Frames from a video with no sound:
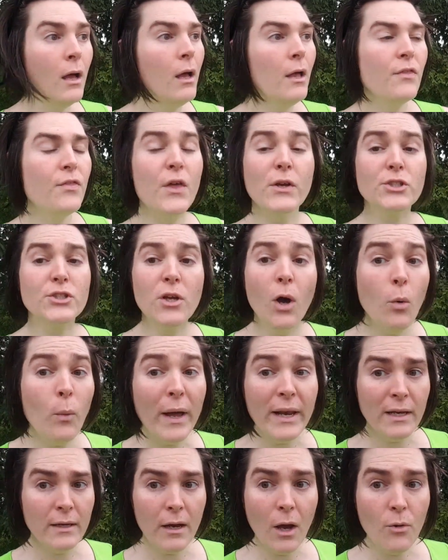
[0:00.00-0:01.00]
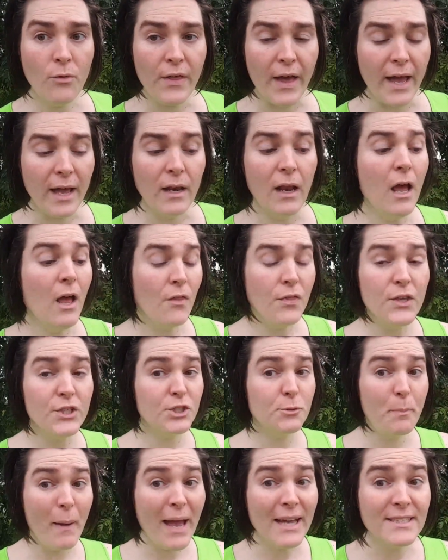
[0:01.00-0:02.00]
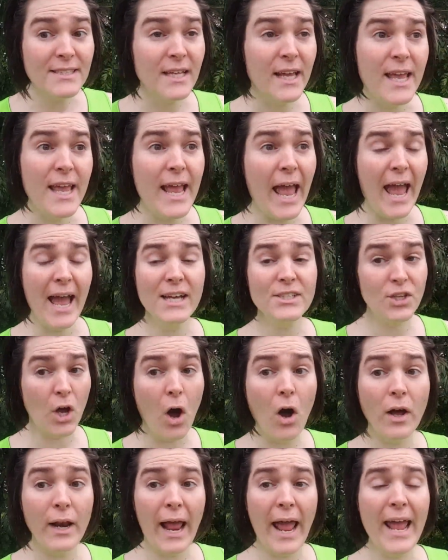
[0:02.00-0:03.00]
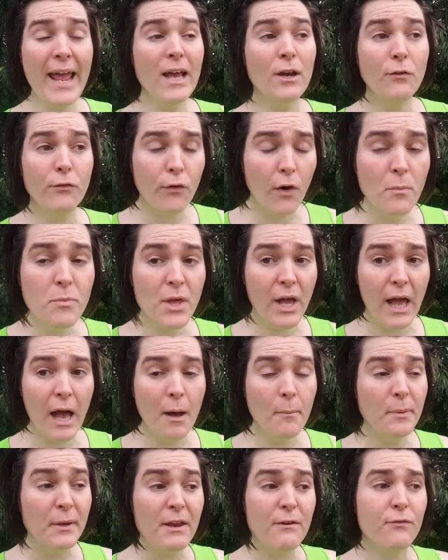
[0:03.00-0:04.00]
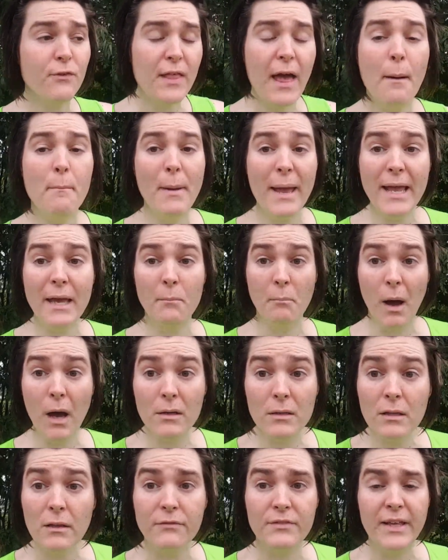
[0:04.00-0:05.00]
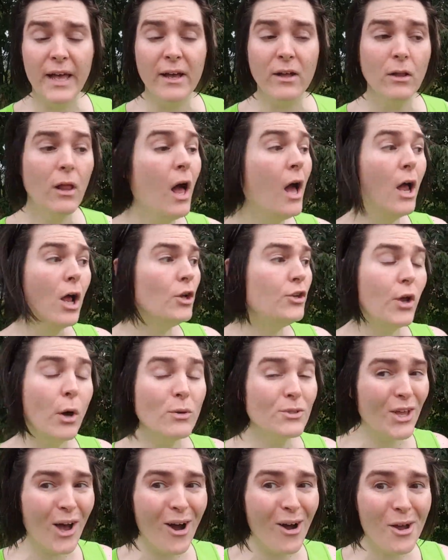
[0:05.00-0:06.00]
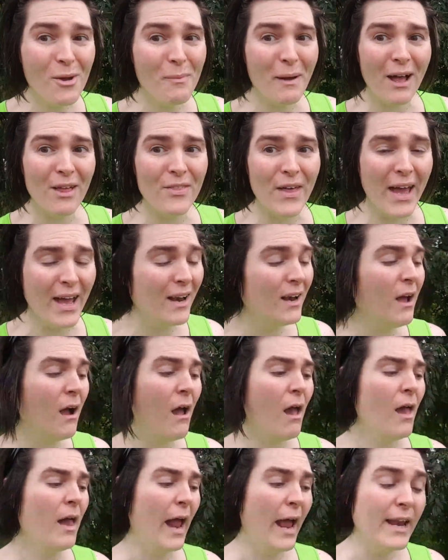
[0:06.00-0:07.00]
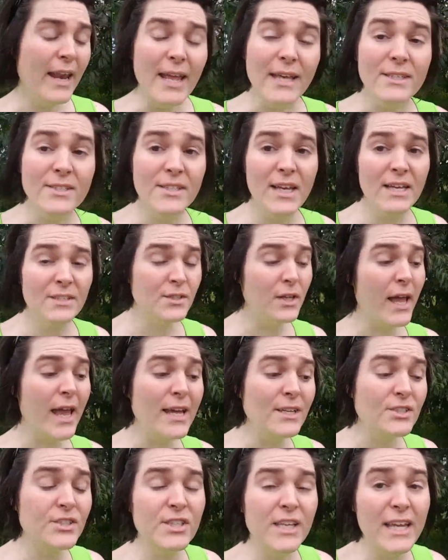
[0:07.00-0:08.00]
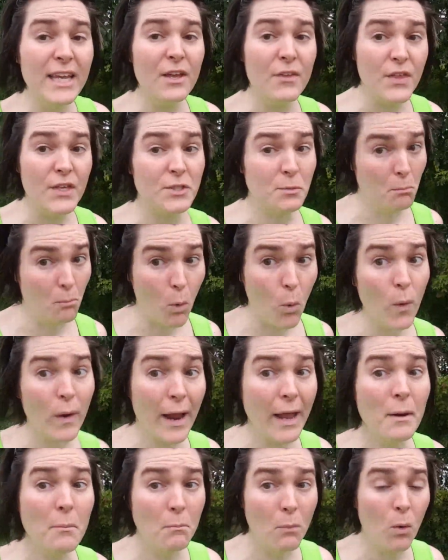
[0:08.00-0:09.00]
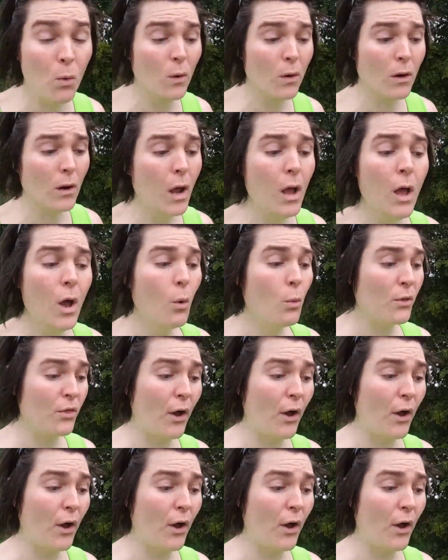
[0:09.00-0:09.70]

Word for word: There's no way to know that. The specs that he has on hand from the company for that make and model of Dell don't talk about that. And he says that he's seeing this more and more with